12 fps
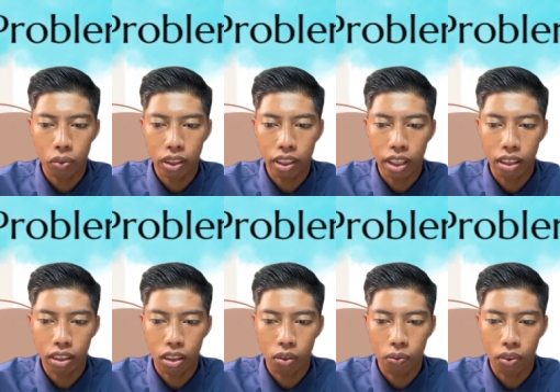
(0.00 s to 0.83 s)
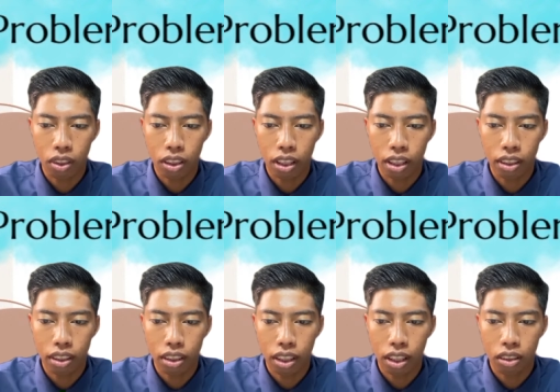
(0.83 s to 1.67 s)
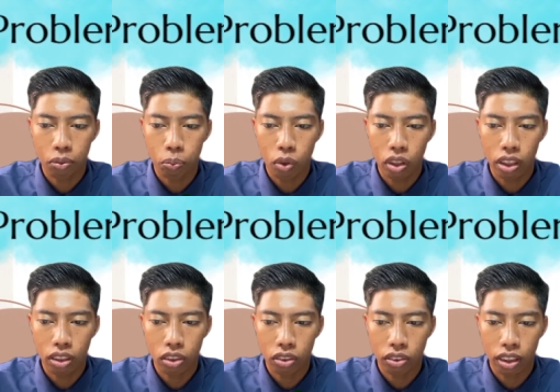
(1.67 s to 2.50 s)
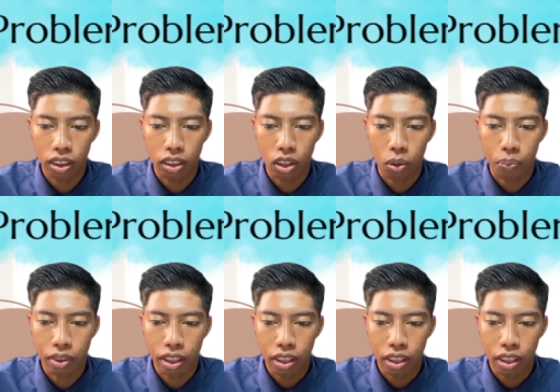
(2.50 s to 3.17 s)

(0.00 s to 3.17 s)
that offer higher and more increased income.